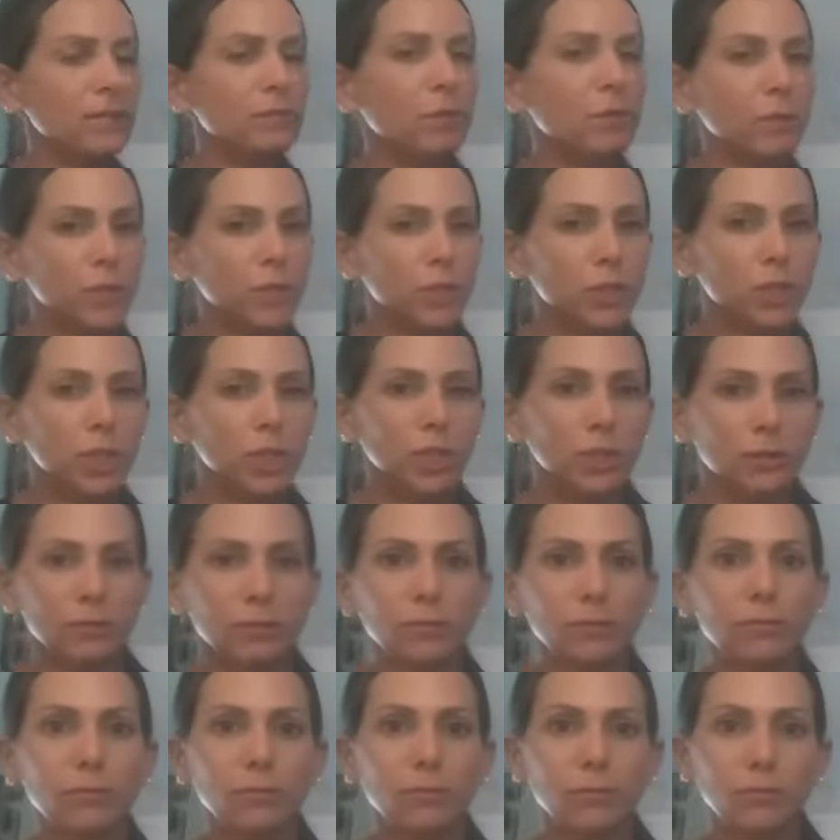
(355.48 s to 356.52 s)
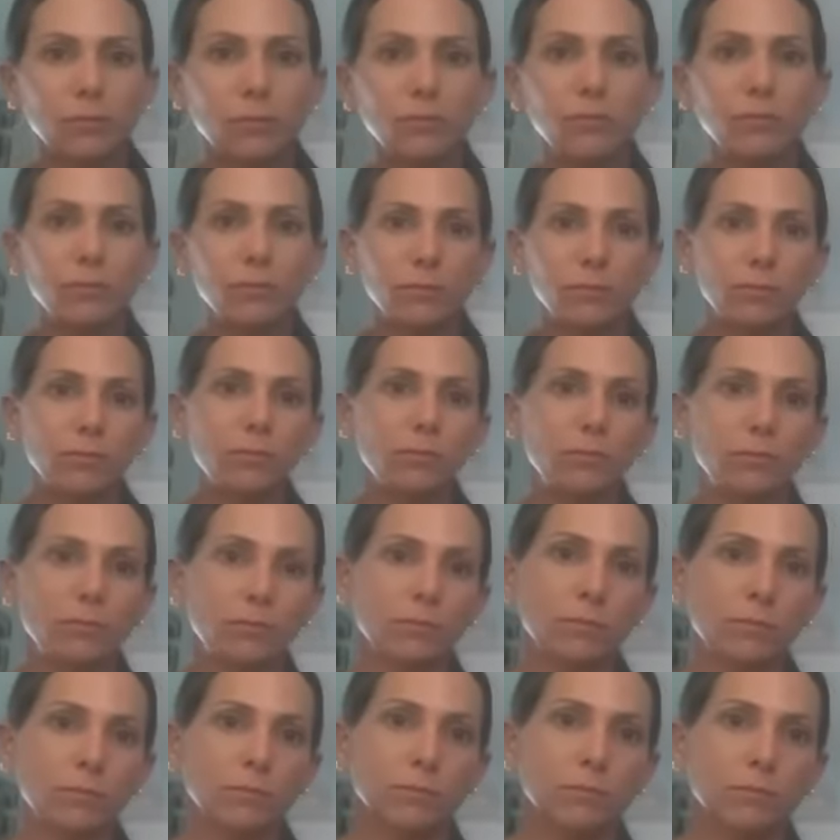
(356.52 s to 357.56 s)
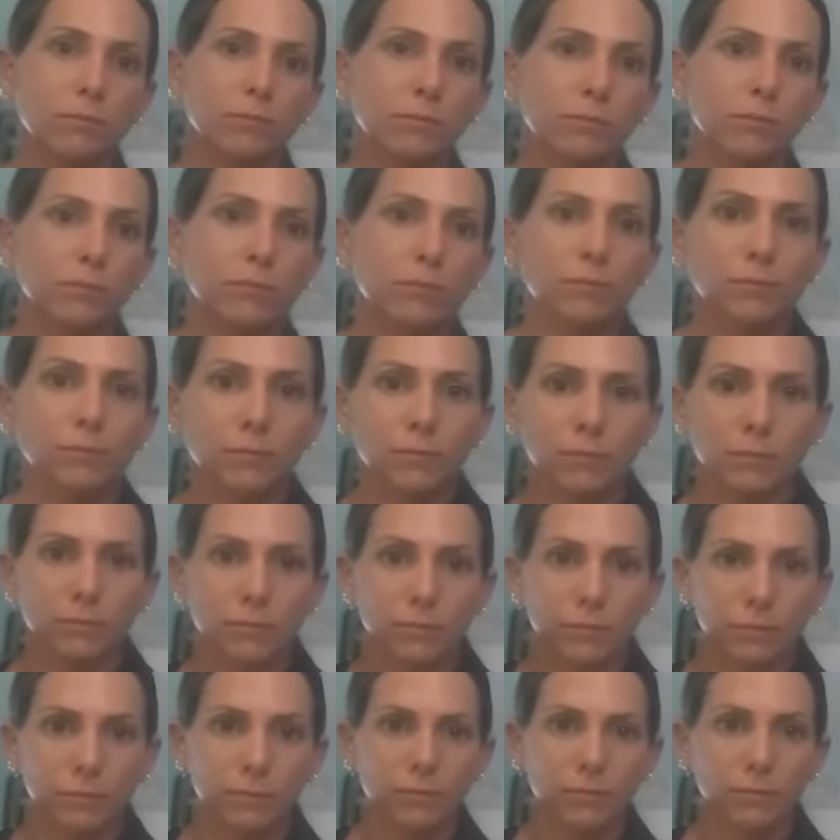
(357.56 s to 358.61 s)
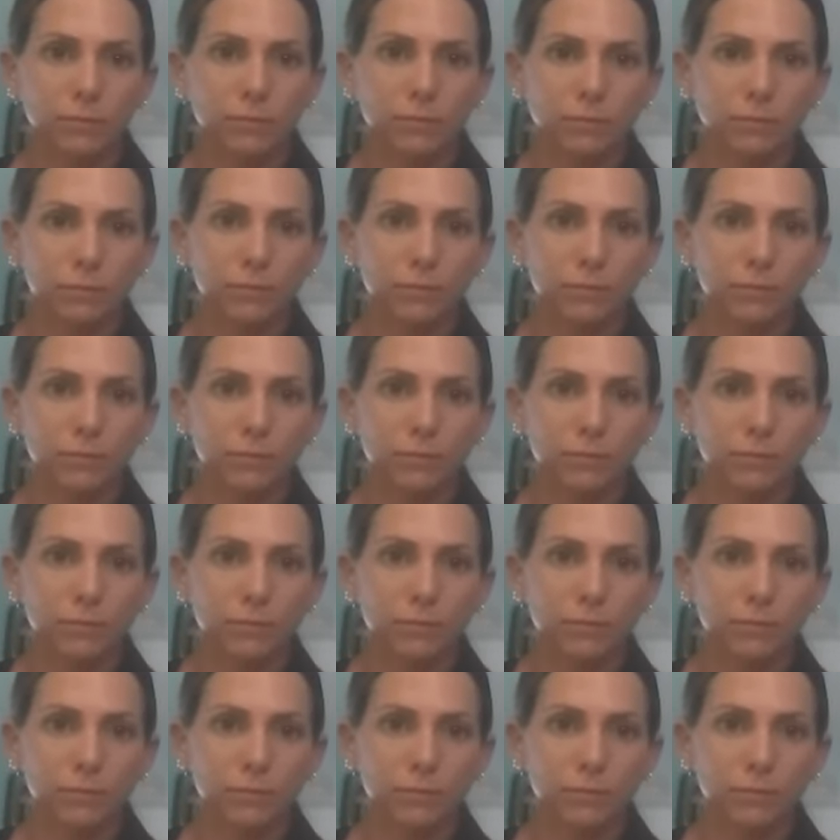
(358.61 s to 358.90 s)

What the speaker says: The person shown says nothing.